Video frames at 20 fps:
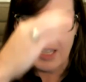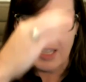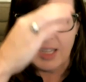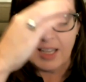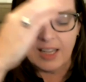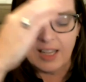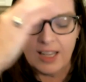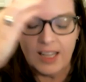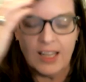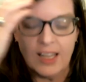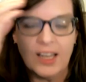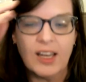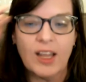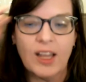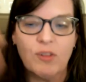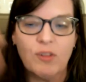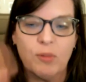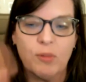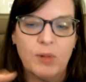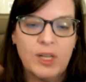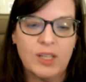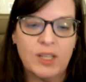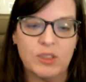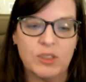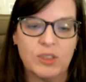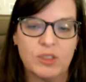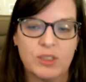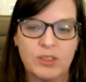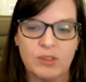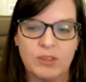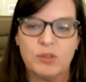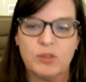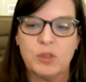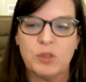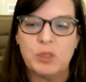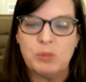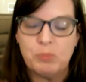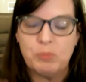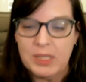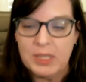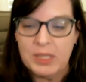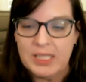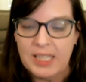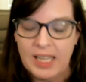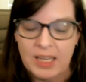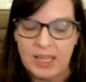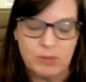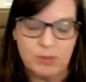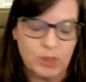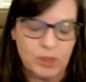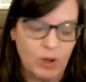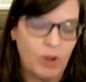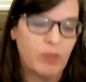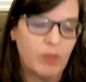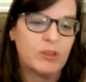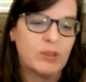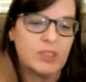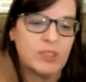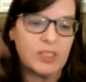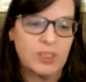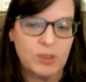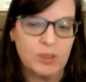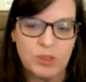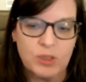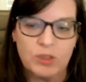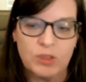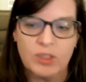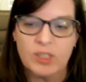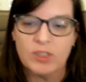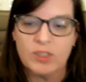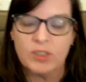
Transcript: And everybody else, there's these big names, authors and illustrators,